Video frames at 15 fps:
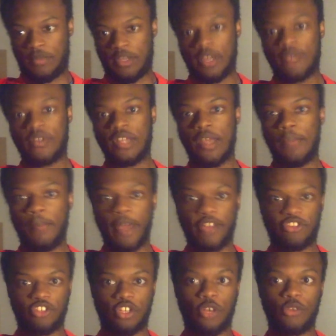Given that
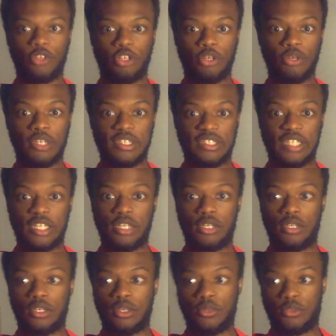Mexico and the USA
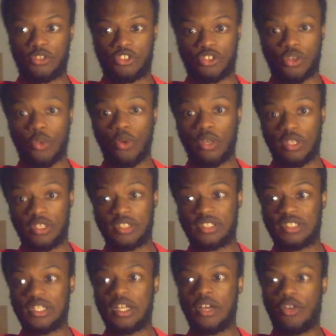were scoreless,
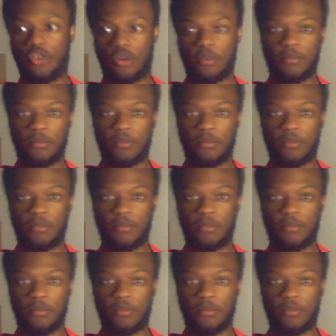or